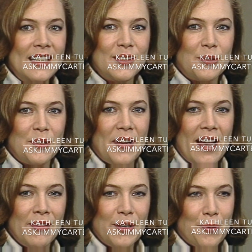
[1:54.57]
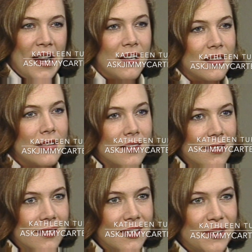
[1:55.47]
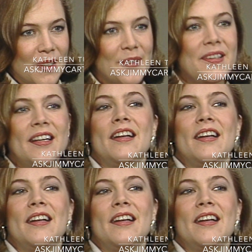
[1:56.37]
sort of having a record, you know?